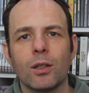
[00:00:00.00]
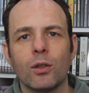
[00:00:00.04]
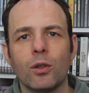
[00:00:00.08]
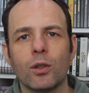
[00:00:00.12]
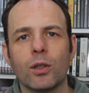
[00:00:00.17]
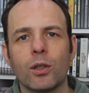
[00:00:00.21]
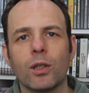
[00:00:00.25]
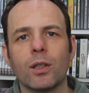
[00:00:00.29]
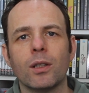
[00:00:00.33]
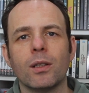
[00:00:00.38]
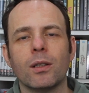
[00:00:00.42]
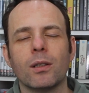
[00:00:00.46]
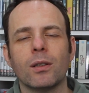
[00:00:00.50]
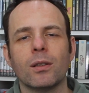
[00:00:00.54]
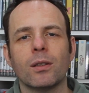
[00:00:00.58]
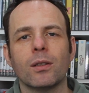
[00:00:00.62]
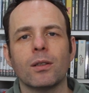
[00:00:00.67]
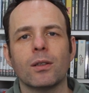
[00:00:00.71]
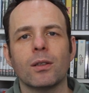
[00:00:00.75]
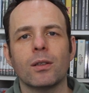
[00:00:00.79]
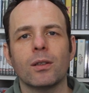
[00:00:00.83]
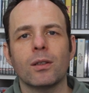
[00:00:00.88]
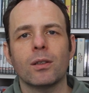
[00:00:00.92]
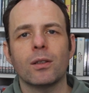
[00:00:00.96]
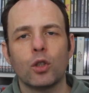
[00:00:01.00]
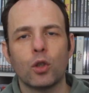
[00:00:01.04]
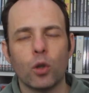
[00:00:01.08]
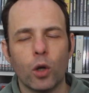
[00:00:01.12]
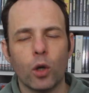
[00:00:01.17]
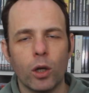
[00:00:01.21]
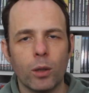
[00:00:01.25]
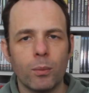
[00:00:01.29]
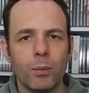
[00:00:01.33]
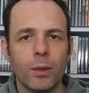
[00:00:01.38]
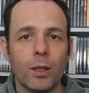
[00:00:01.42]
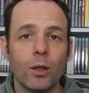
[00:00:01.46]
you can
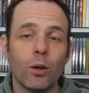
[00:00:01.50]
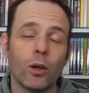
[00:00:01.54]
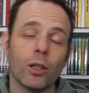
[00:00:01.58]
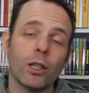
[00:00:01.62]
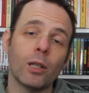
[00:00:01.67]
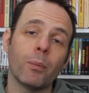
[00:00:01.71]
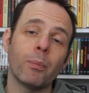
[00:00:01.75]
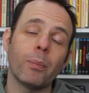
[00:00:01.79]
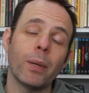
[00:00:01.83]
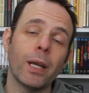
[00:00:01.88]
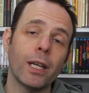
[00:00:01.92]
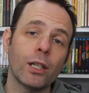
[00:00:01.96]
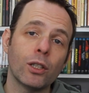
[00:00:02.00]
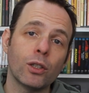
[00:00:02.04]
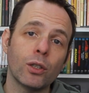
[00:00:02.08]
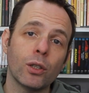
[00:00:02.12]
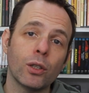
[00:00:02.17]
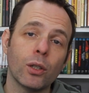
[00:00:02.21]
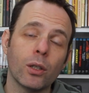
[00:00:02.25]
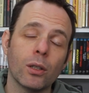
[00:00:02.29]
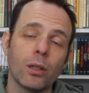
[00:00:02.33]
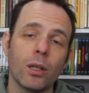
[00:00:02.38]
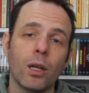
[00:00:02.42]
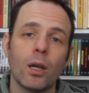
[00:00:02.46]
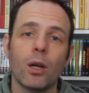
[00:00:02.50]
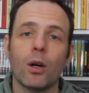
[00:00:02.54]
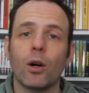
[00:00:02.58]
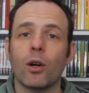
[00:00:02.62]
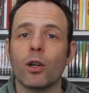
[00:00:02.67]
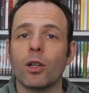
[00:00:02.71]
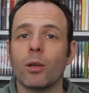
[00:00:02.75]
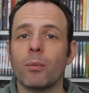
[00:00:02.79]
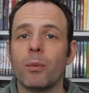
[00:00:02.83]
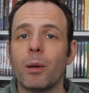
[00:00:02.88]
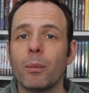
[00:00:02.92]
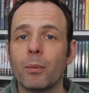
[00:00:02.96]
Join me on the Patreon
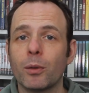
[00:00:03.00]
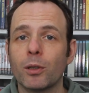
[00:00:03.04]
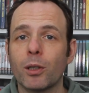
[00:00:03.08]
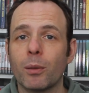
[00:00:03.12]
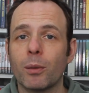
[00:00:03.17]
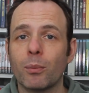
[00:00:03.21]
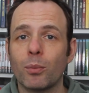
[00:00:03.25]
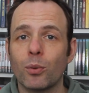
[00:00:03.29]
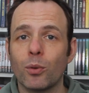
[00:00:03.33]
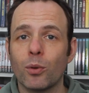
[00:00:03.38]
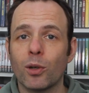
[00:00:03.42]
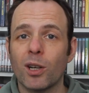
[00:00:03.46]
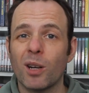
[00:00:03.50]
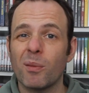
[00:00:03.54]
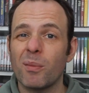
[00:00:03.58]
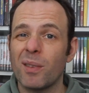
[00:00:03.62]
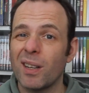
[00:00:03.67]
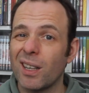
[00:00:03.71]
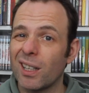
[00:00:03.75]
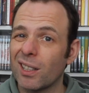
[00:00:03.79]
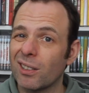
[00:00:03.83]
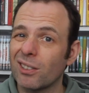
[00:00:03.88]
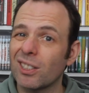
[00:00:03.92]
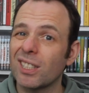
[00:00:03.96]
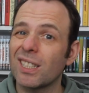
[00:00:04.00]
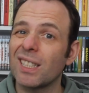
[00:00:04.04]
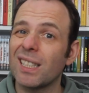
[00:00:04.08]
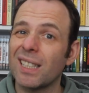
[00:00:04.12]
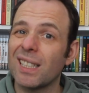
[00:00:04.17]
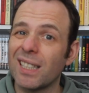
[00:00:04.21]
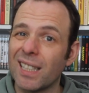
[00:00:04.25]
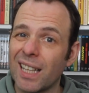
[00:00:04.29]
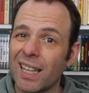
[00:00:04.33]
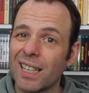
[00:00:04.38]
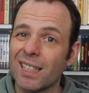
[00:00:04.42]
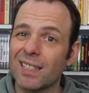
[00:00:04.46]
or the membership program, and I'll see
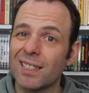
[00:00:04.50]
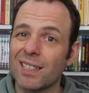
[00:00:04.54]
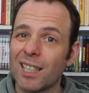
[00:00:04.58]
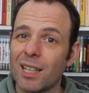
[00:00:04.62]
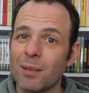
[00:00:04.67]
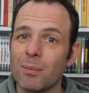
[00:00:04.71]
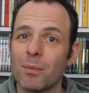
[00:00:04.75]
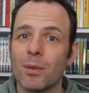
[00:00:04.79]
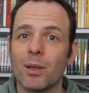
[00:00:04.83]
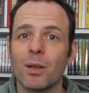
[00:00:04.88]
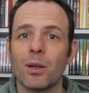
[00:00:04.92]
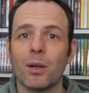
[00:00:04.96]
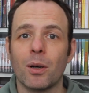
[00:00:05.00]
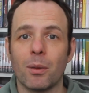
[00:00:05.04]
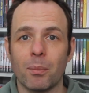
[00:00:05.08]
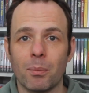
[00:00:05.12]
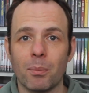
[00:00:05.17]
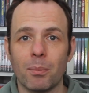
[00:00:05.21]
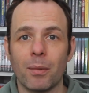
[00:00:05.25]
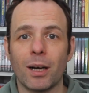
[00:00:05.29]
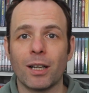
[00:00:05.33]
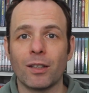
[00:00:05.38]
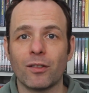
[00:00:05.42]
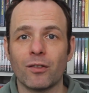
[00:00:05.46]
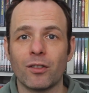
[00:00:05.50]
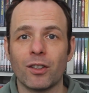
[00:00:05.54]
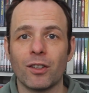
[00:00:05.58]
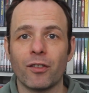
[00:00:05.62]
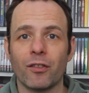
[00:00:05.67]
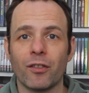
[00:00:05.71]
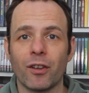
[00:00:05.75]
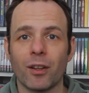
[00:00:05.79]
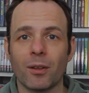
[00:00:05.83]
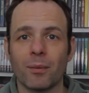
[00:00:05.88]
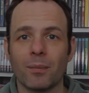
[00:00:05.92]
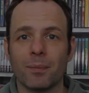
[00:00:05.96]
you next time on Man v
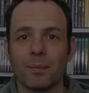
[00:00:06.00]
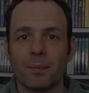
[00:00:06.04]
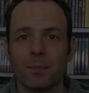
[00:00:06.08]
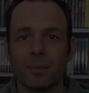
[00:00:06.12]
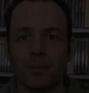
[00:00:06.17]
Film.